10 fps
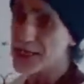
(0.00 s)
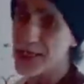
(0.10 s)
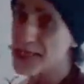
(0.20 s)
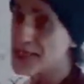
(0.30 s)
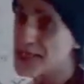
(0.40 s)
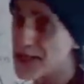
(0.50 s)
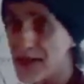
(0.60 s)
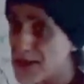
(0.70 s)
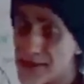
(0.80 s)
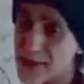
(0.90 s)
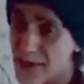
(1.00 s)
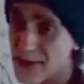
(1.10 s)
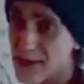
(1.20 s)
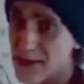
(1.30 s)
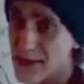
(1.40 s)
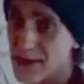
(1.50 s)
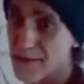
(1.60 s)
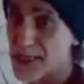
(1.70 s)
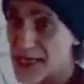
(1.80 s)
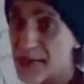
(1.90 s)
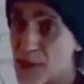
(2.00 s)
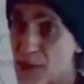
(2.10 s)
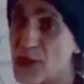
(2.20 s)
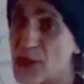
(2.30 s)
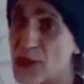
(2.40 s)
uses this science, but some